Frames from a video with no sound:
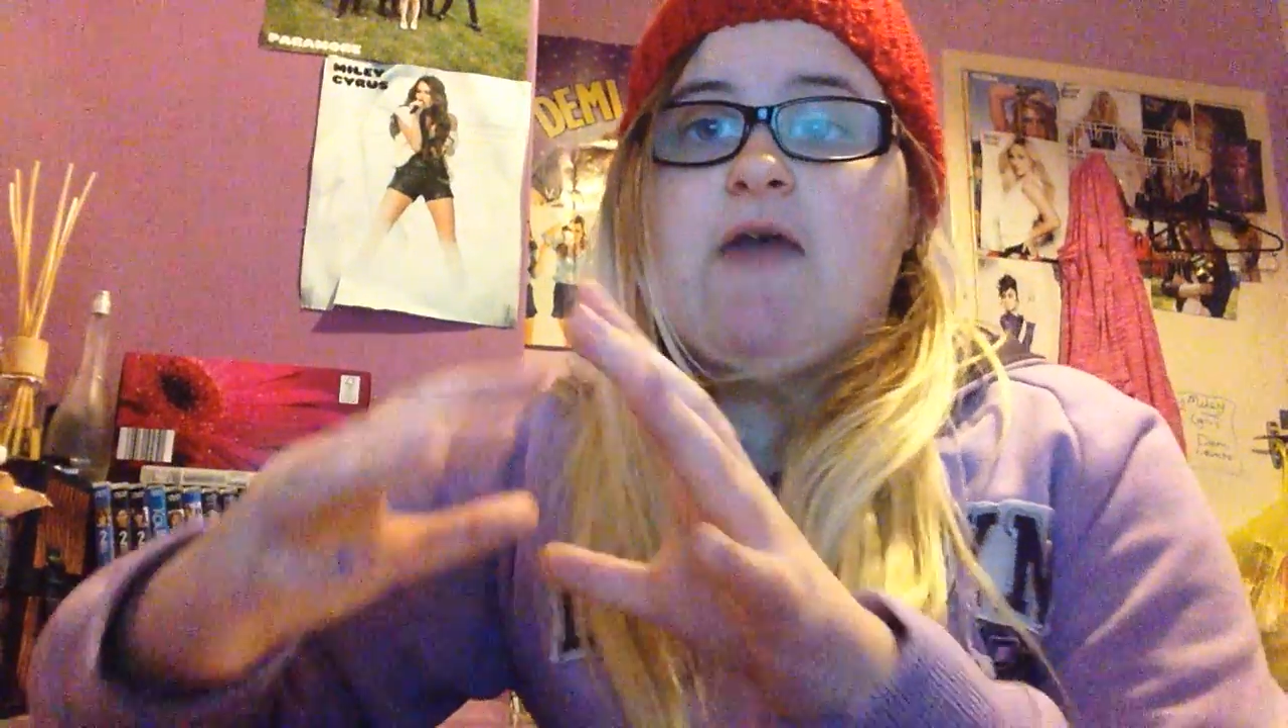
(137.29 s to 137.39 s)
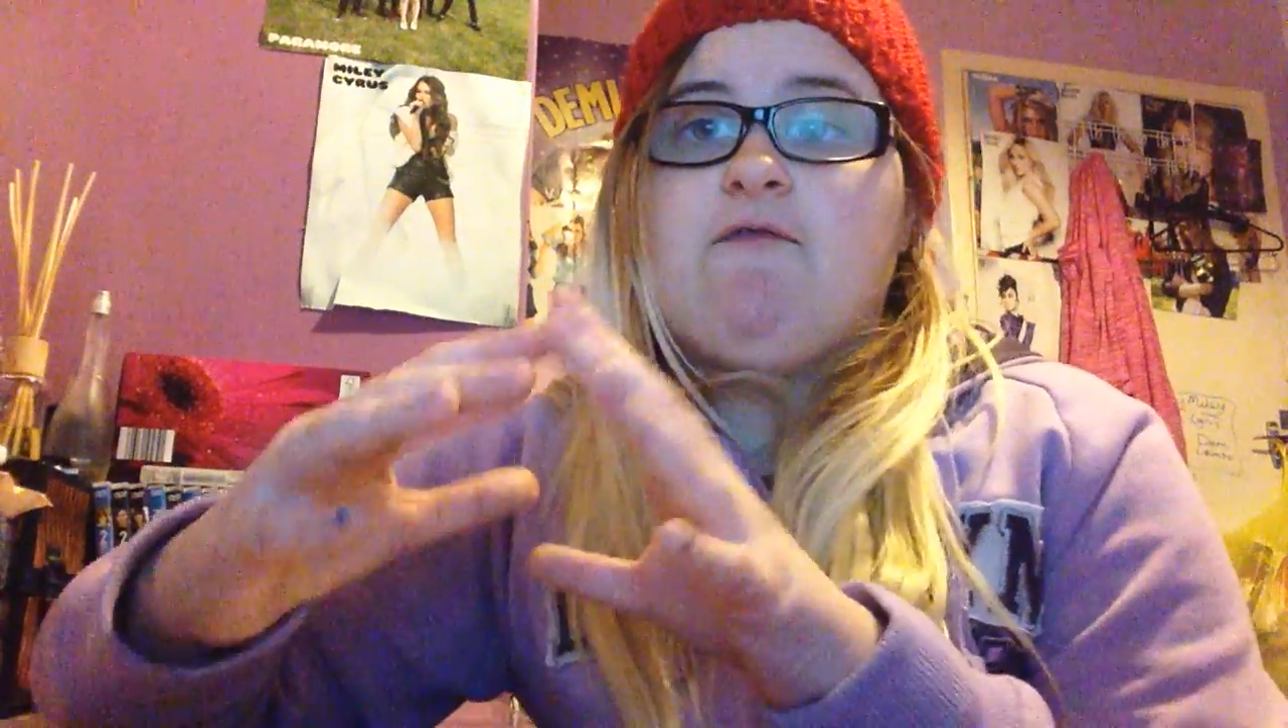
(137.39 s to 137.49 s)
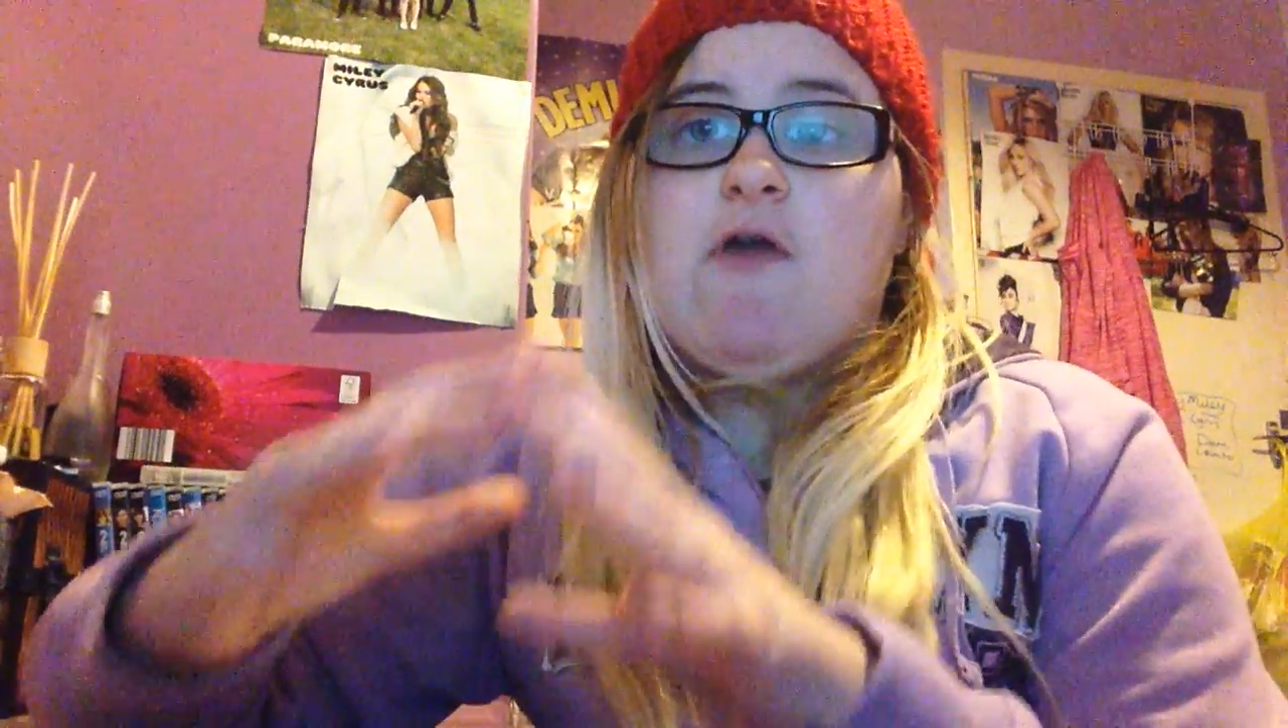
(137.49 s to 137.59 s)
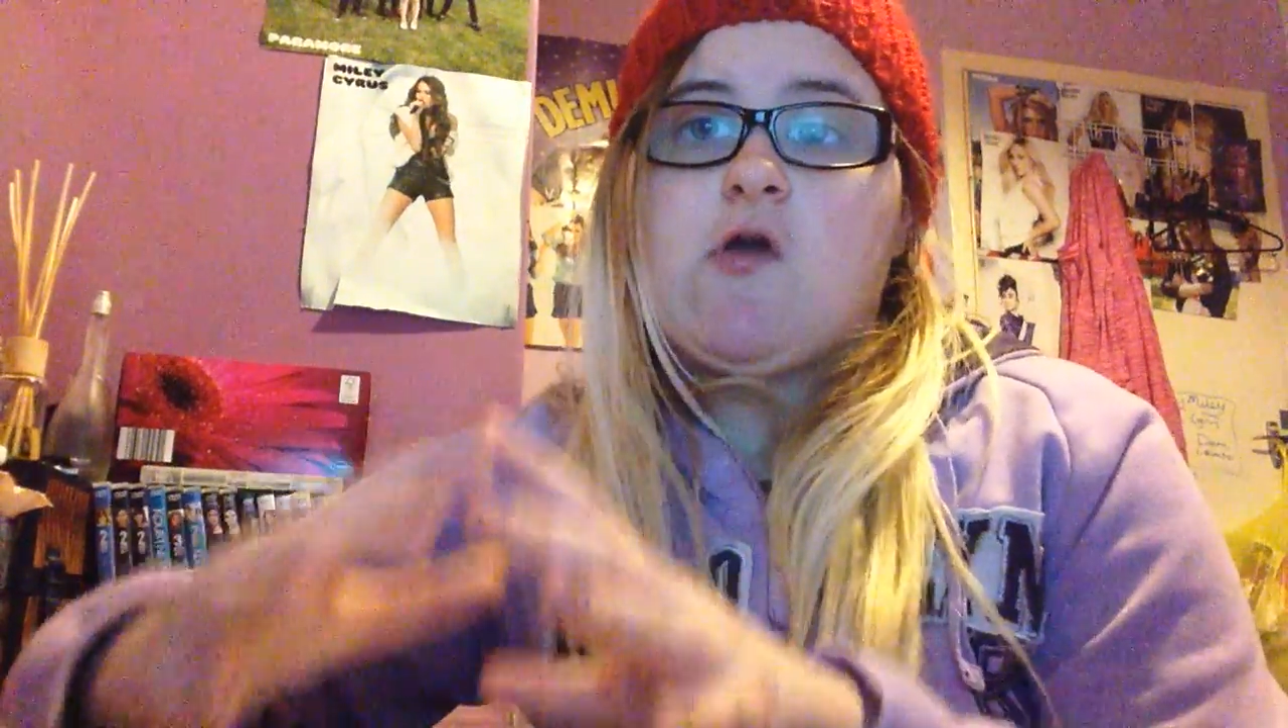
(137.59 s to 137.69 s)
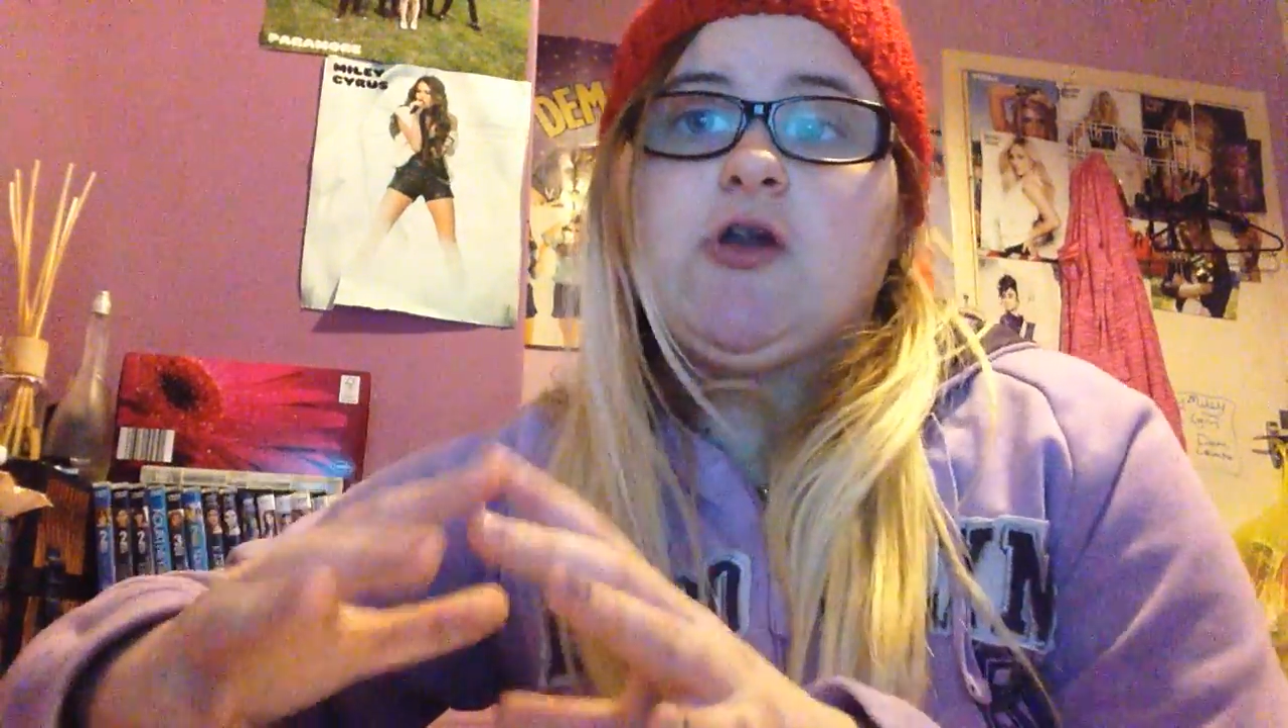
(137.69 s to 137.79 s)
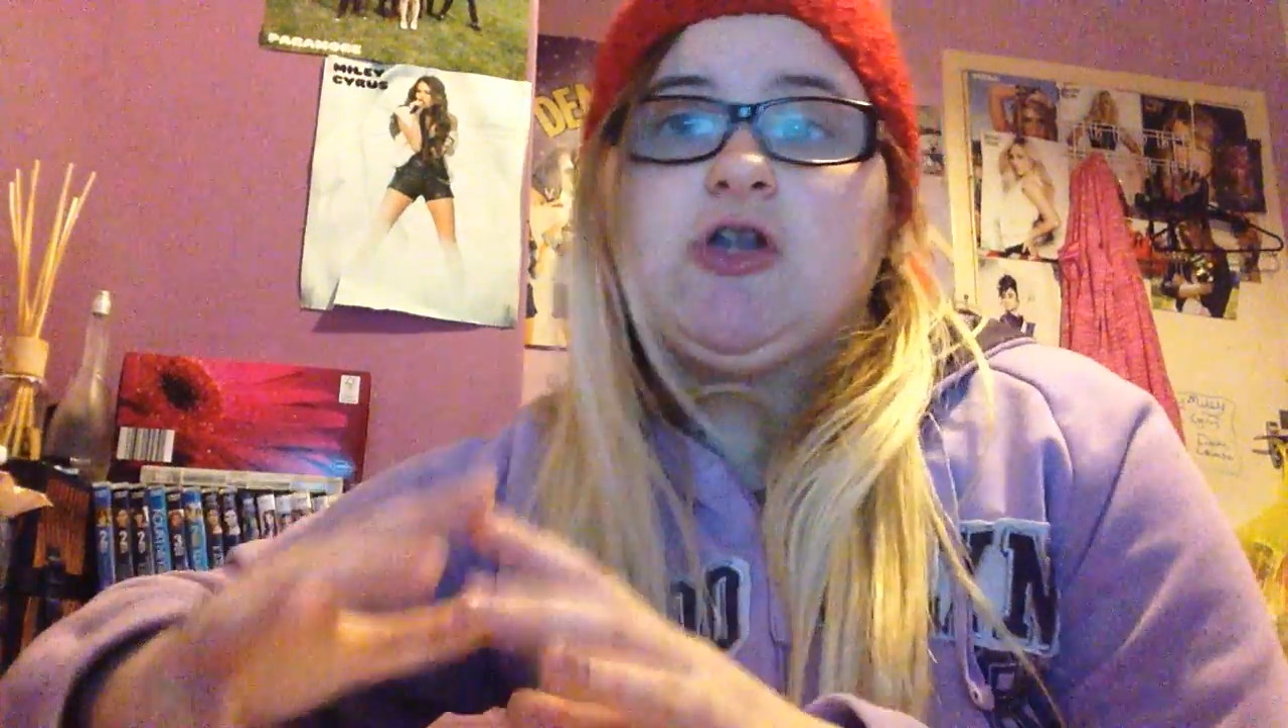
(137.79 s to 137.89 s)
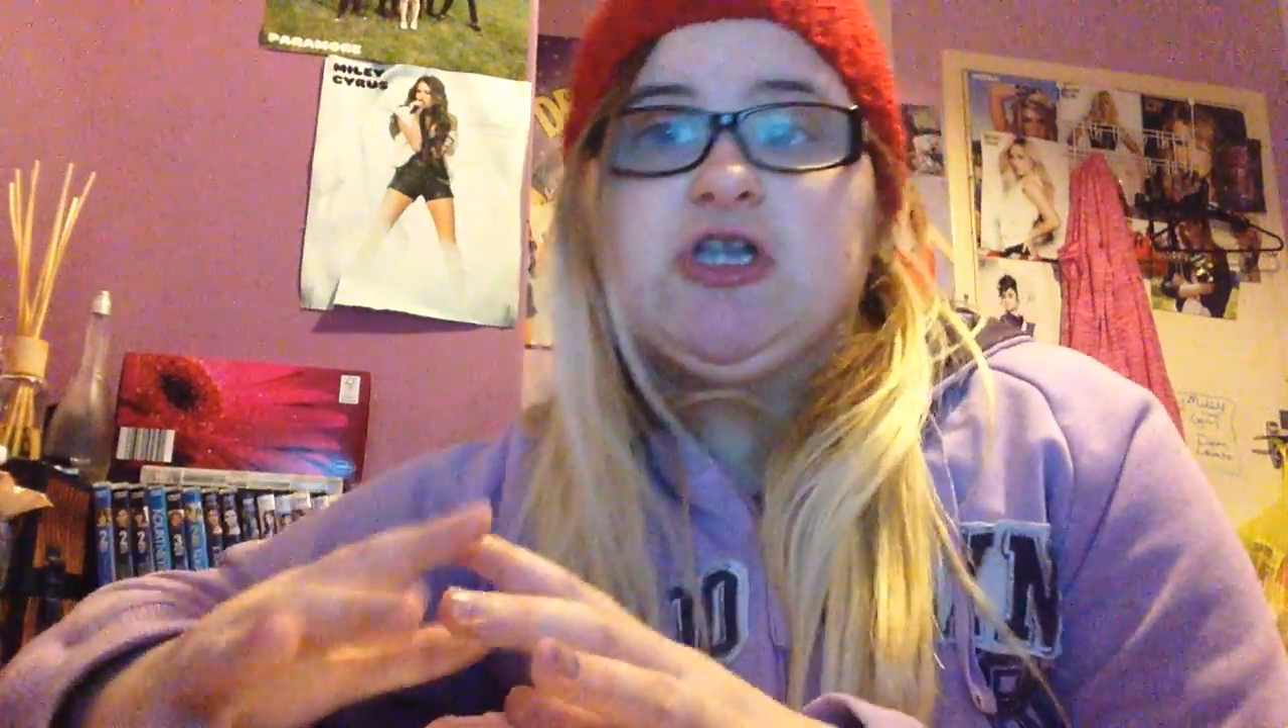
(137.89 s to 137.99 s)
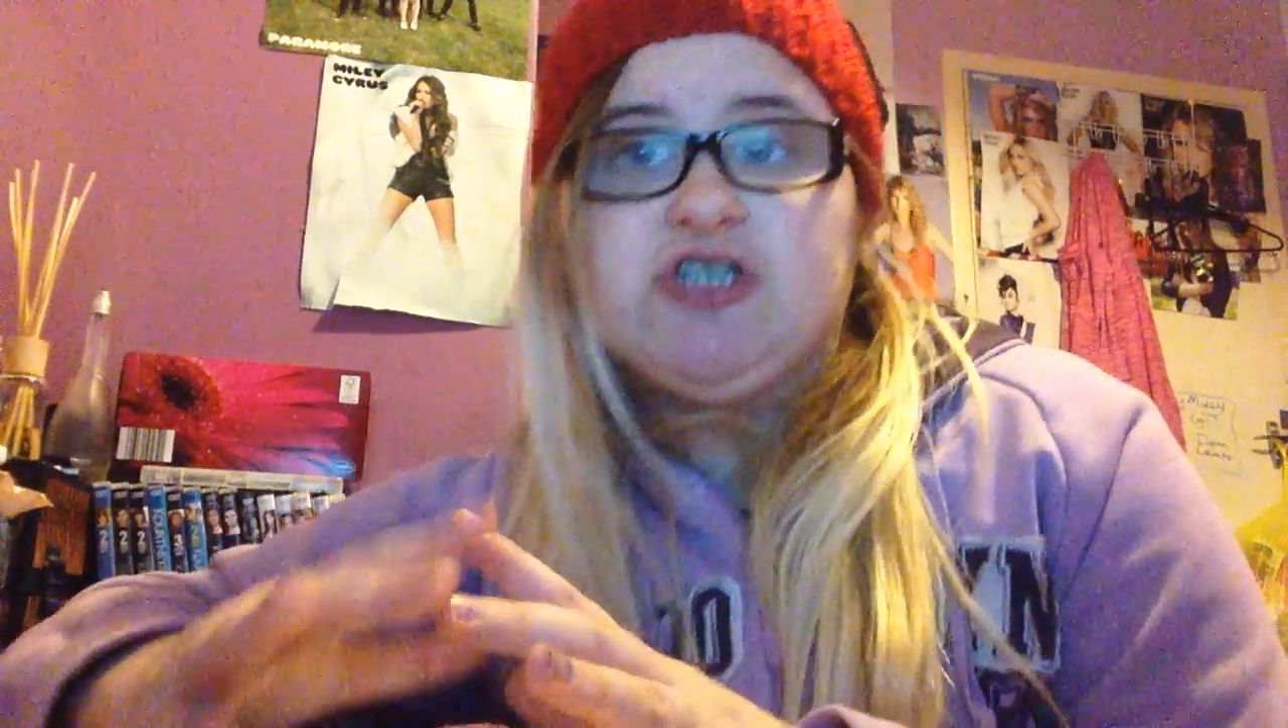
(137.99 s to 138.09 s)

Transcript: a very new